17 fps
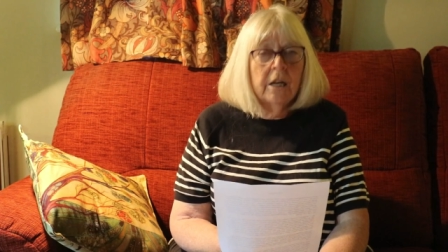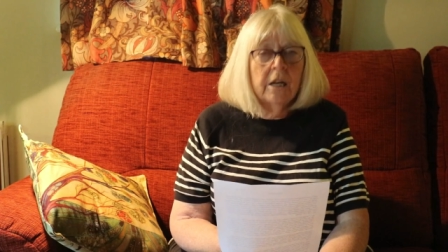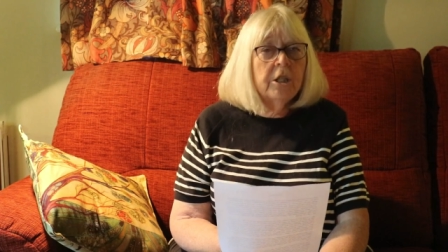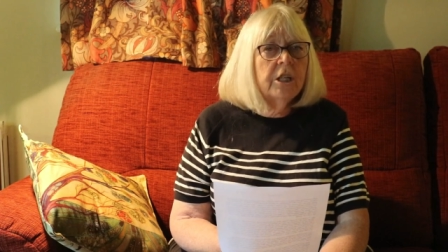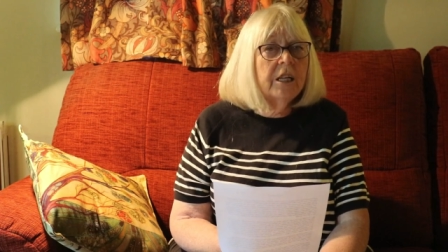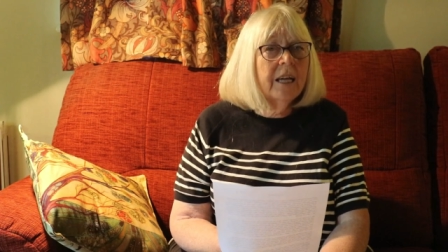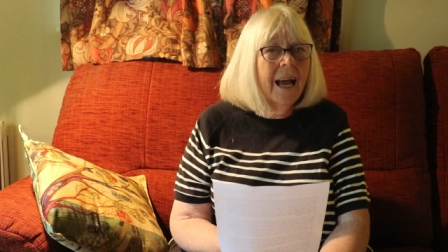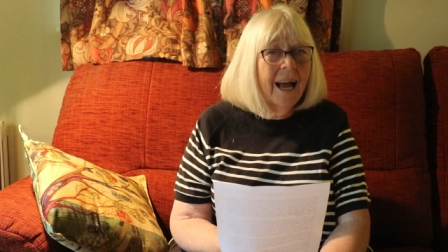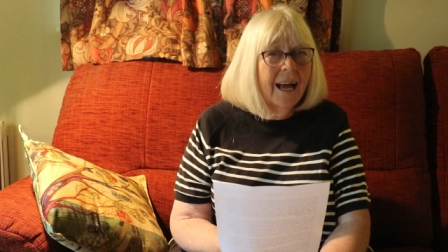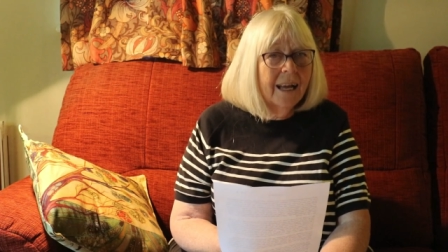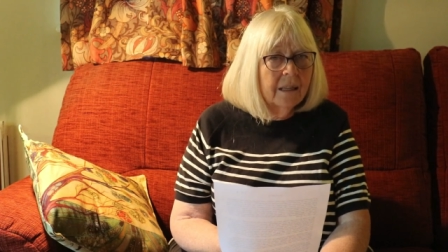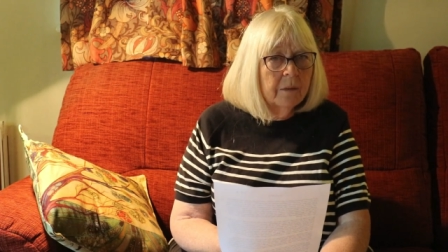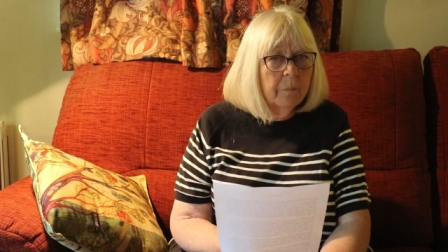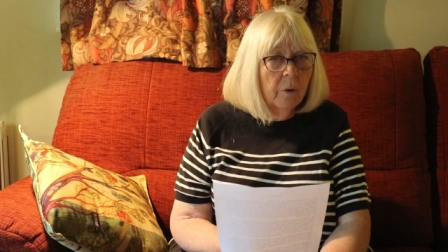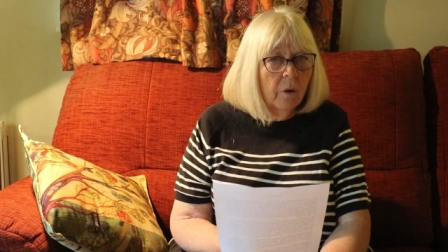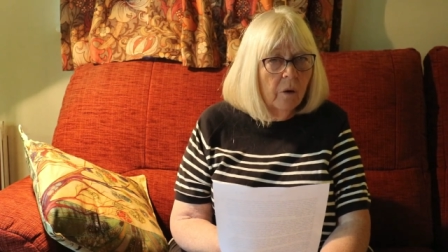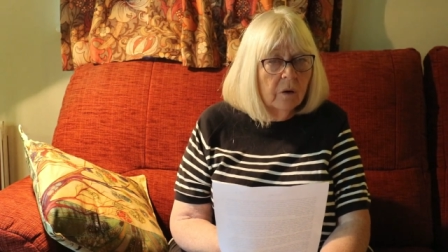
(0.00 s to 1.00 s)
She had
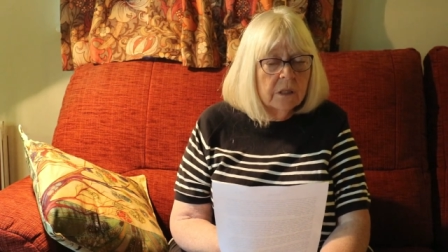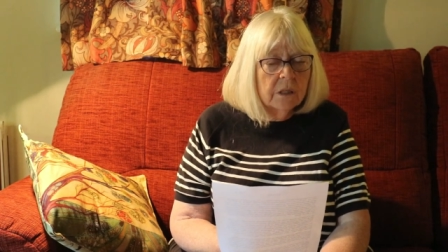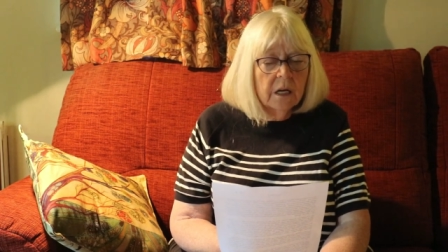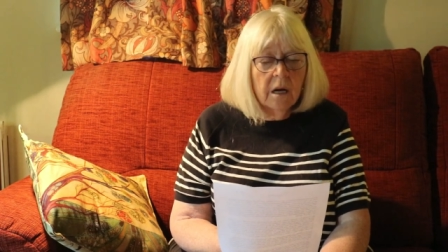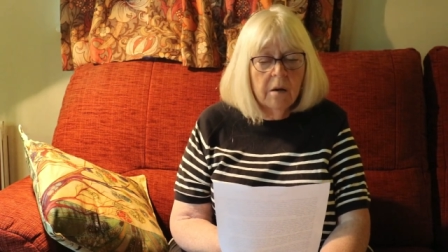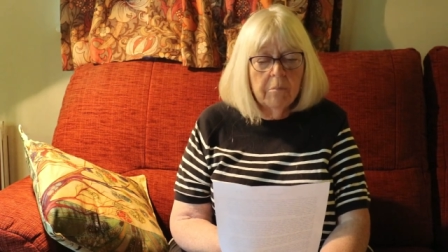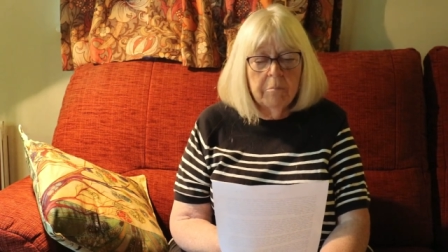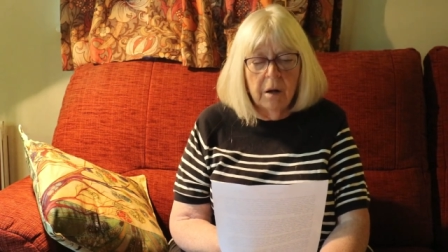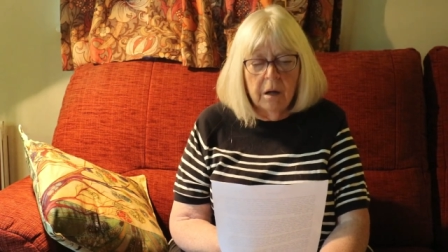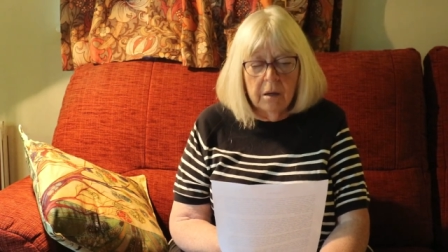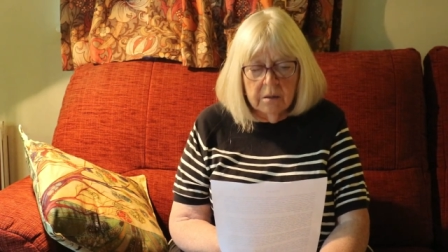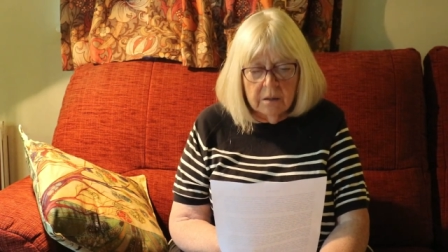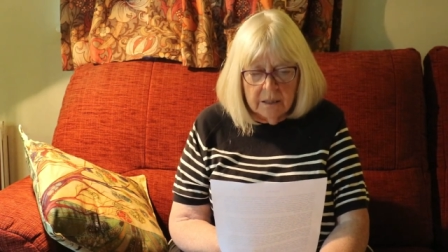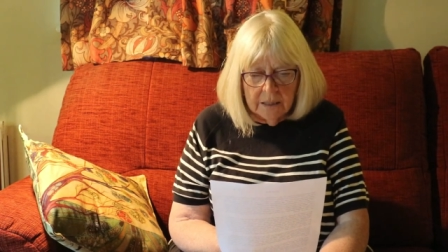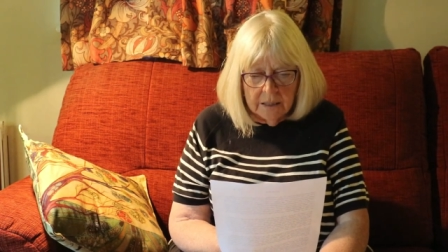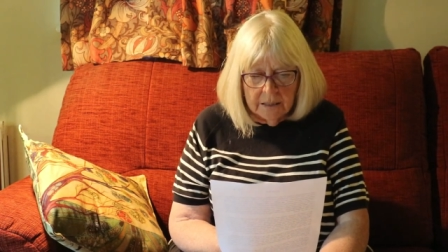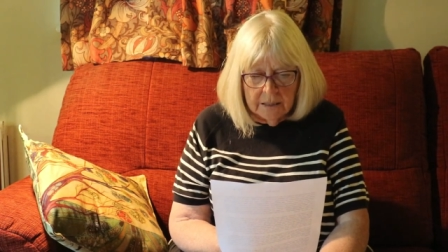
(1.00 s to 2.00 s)
put
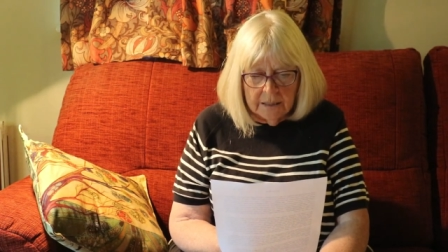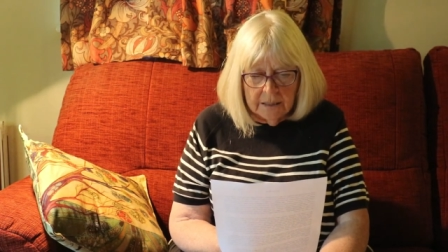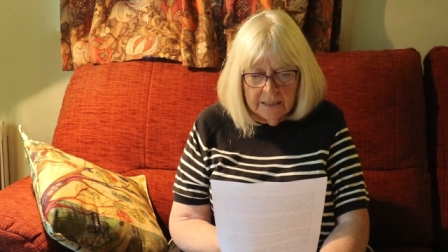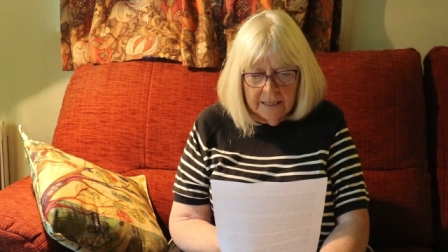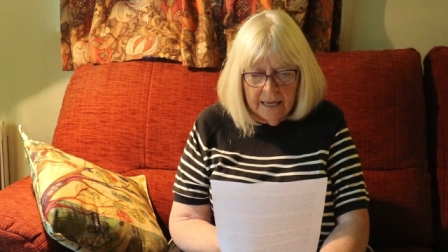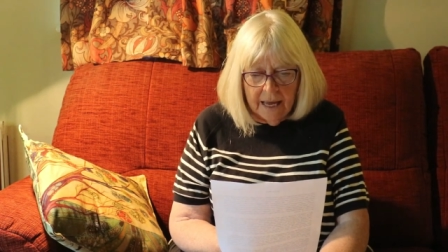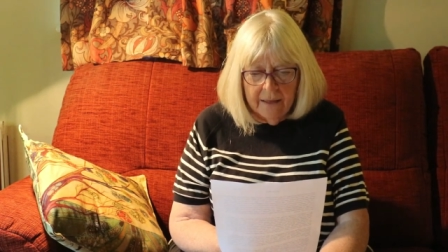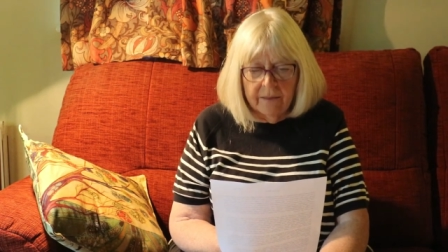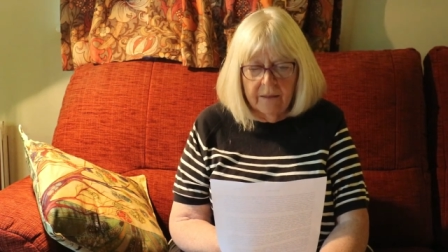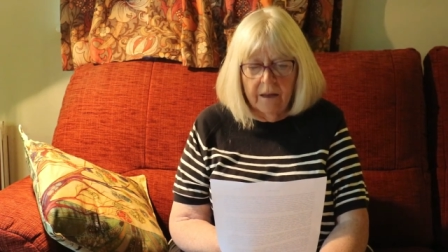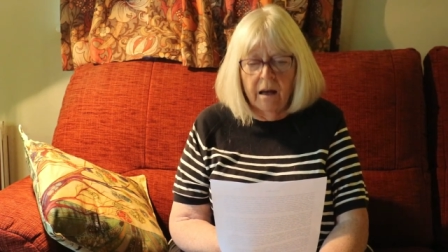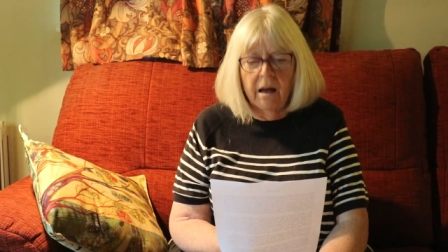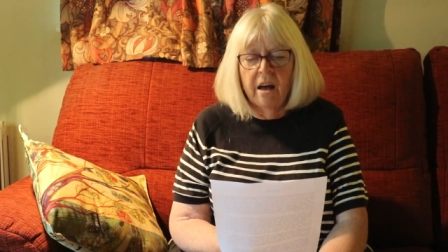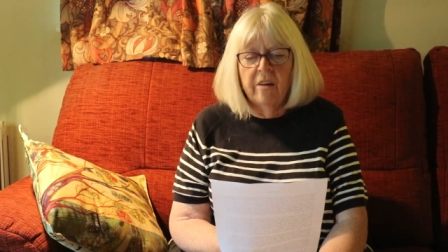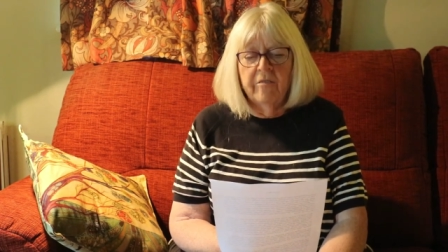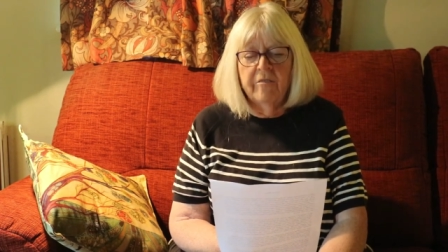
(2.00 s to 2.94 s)
pulses together,